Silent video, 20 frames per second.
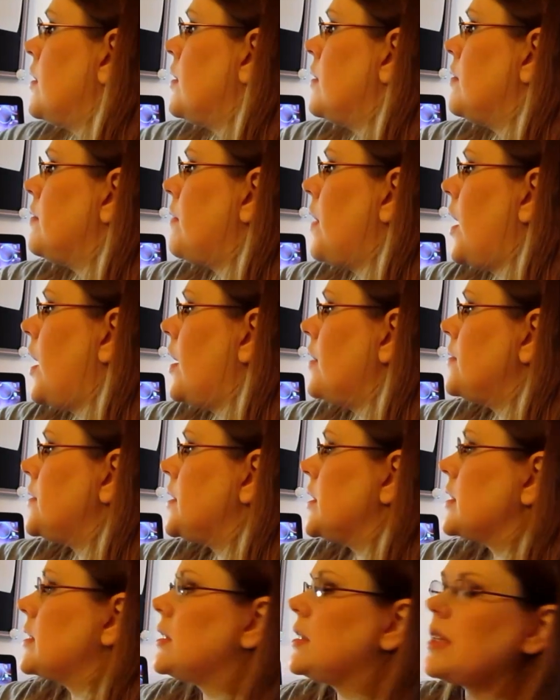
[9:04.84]
5,
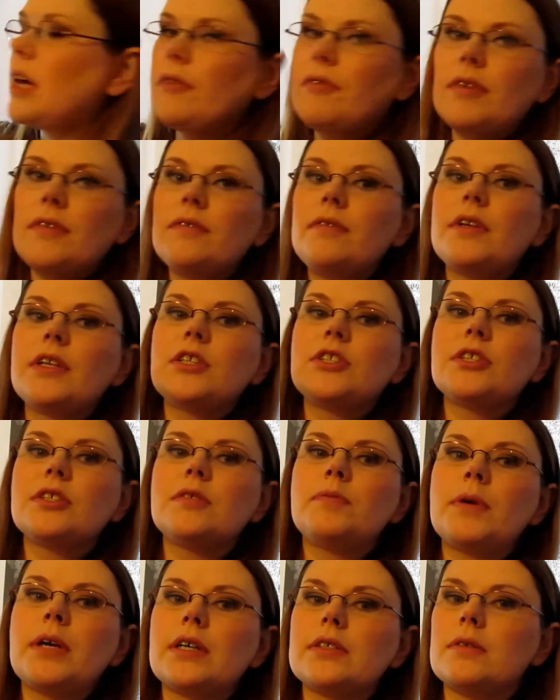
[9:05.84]
6, 7 finishes
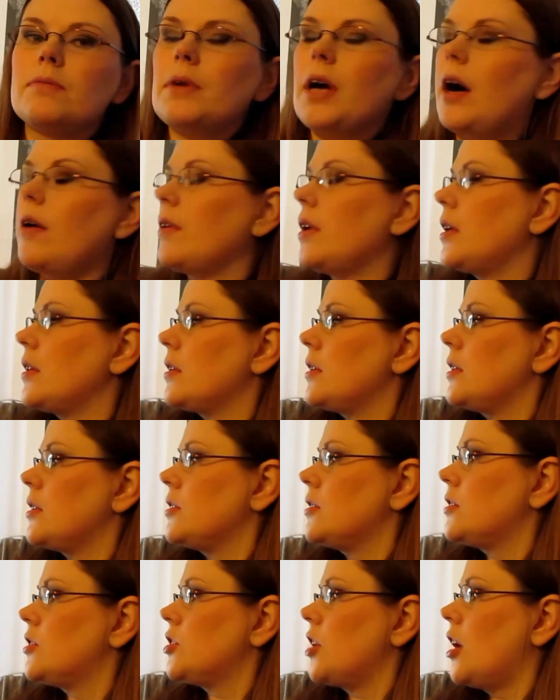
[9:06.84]
because I'm counting
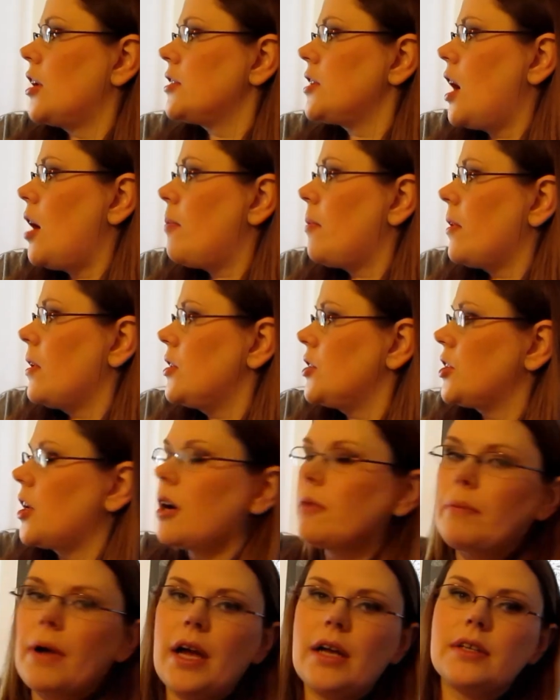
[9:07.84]
the jar topper and
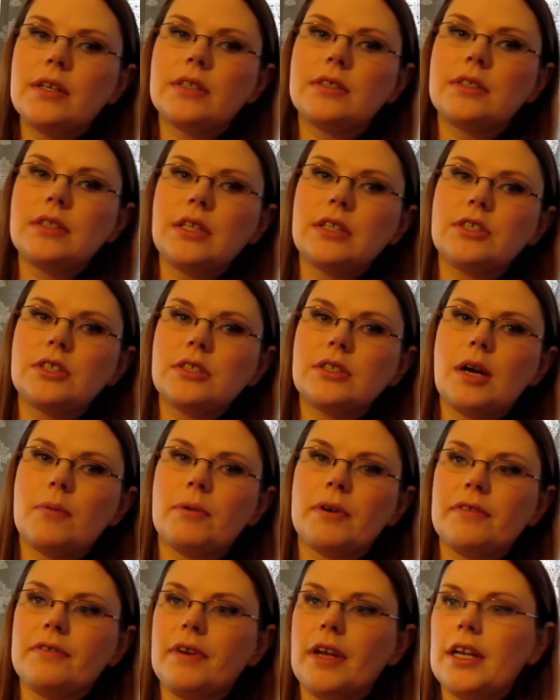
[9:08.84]
jar band as each a
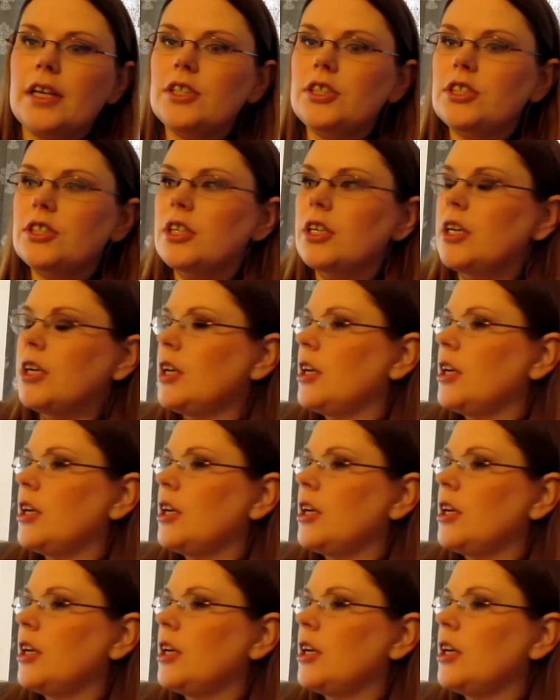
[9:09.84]
separate finish.